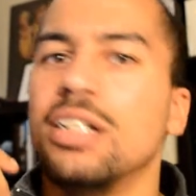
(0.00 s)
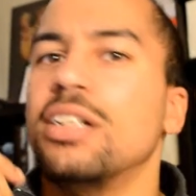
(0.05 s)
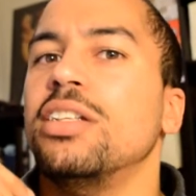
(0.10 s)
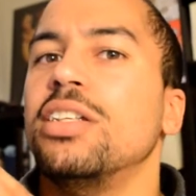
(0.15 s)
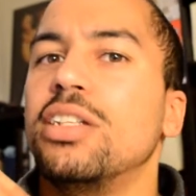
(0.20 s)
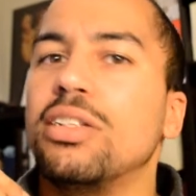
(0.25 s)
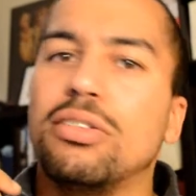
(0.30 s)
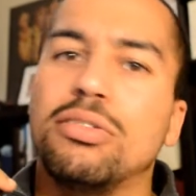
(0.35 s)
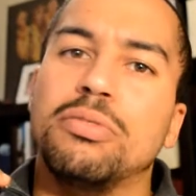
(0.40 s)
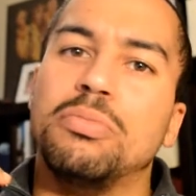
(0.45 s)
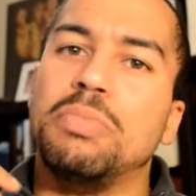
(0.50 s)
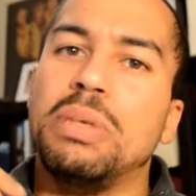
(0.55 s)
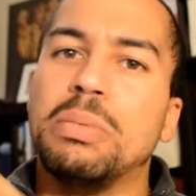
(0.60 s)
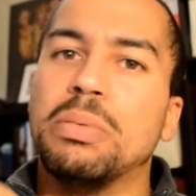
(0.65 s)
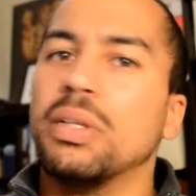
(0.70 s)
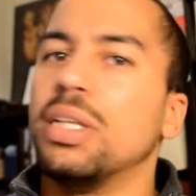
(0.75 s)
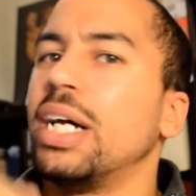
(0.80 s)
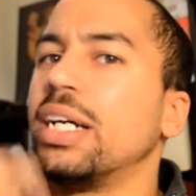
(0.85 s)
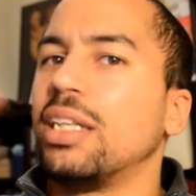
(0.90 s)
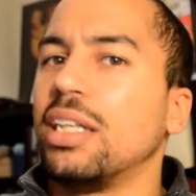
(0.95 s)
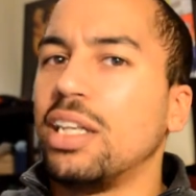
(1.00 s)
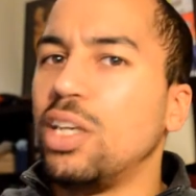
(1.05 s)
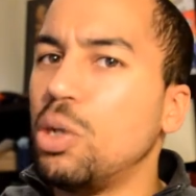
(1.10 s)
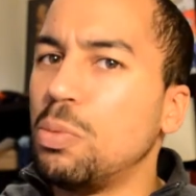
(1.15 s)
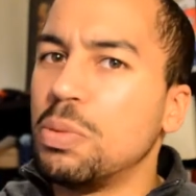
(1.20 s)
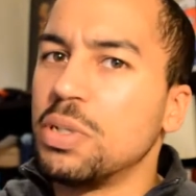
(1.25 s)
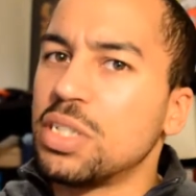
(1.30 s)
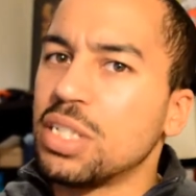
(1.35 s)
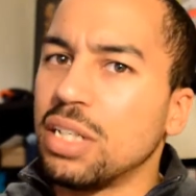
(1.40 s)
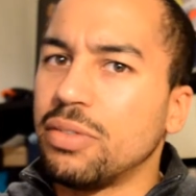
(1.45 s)
do people like the
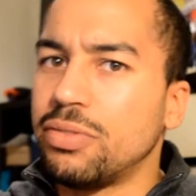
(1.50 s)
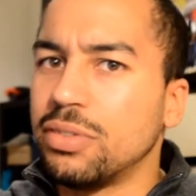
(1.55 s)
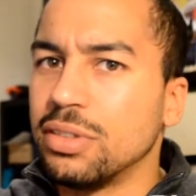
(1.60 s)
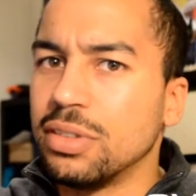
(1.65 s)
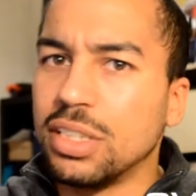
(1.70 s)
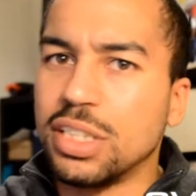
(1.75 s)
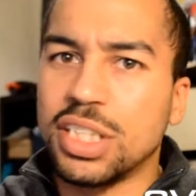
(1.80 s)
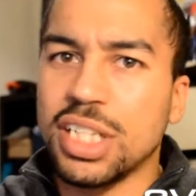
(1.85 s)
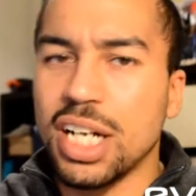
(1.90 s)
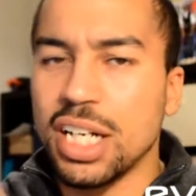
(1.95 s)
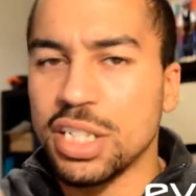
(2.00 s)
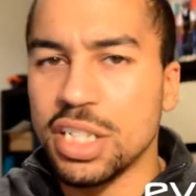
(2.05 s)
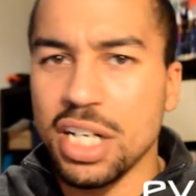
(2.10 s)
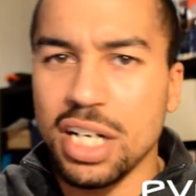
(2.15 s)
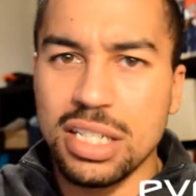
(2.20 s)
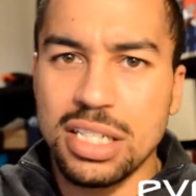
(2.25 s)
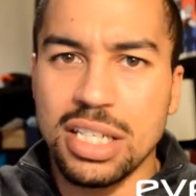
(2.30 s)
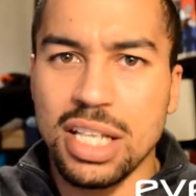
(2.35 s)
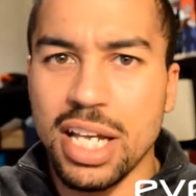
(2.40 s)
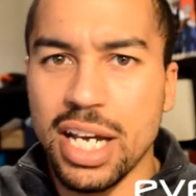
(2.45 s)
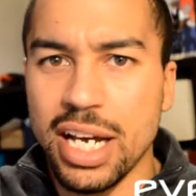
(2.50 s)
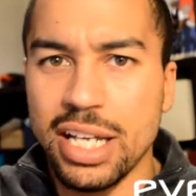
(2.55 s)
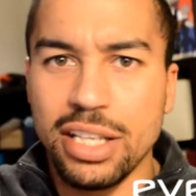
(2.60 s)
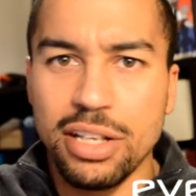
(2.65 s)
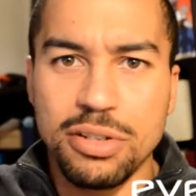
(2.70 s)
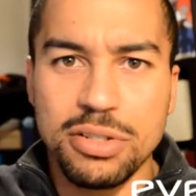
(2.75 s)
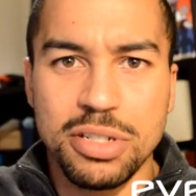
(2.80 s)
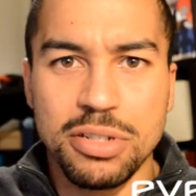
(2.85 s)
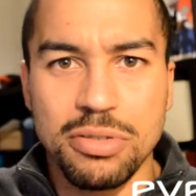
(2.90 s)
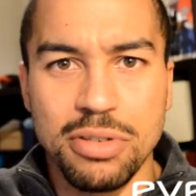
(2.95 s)
Cupid Shuffle, the Cha Cha Slide,
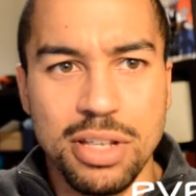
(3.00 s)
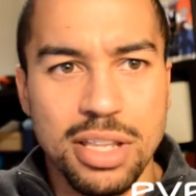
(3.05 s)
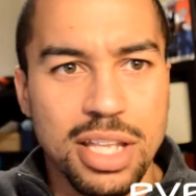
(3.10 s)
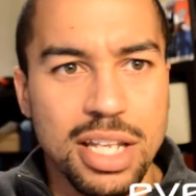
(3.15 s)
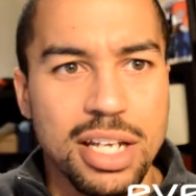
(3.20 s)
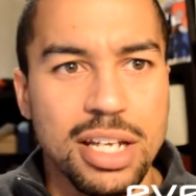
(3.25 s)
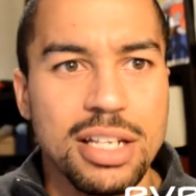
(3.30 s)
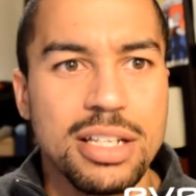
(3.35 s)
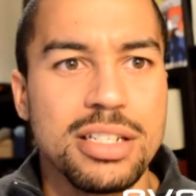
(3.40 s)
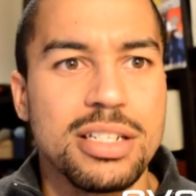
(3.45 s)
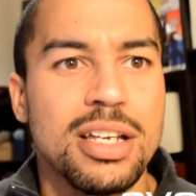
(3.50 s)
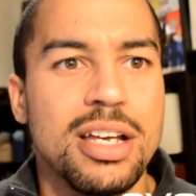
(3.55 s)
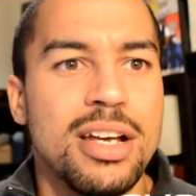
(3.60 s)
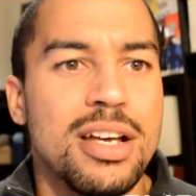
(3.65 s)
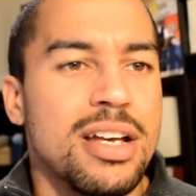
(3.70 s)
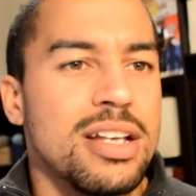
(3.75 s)
those sort of things.